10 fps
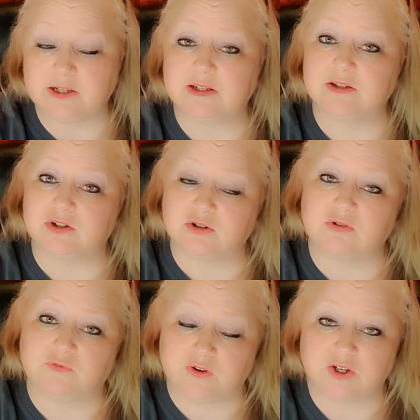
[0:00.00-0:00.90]
is to
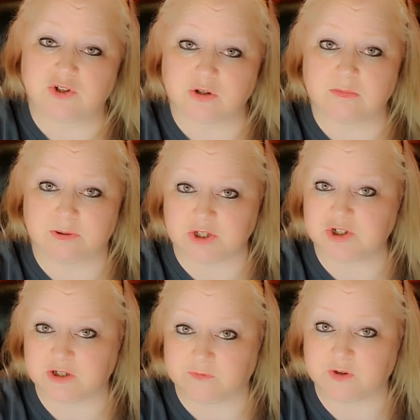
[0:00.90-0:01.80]
feature a bunch of
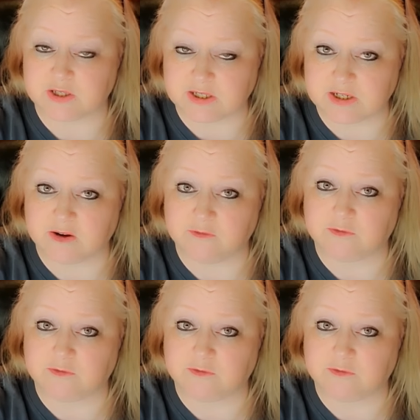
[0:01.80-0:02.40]
different stuff